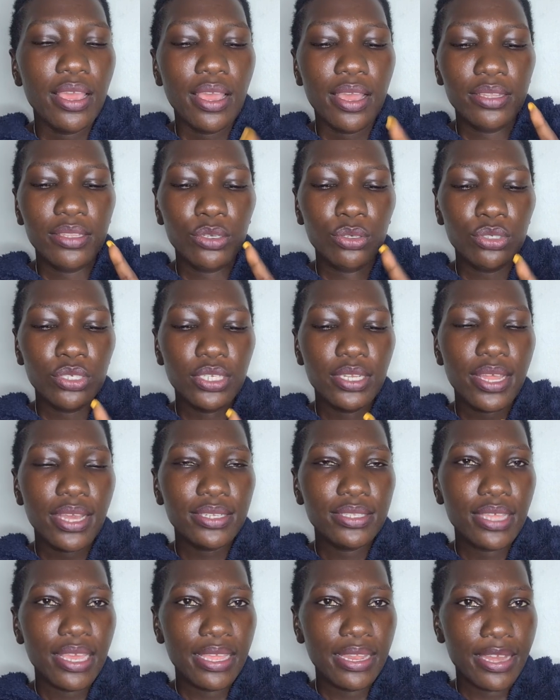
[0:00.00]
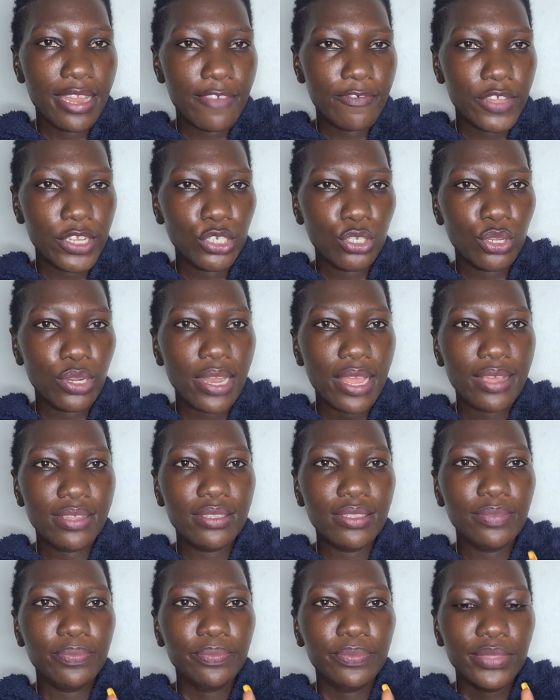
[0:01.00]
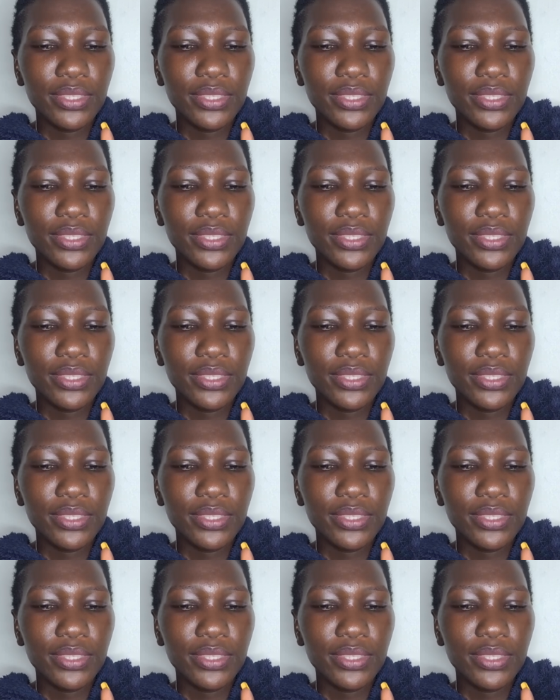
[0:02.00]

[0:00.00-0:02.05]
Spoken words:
and they will deduct the $11.